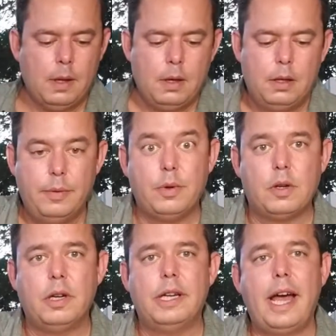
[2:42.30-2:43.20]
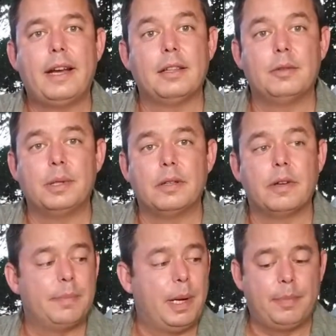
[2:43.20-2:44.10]
Then we'll go ahead and add a little bit of
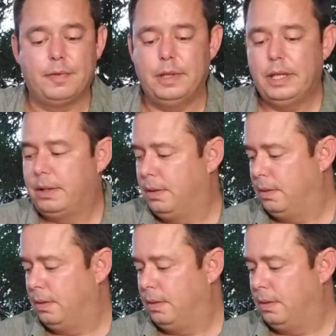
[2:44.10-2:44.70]
red pepper flakes.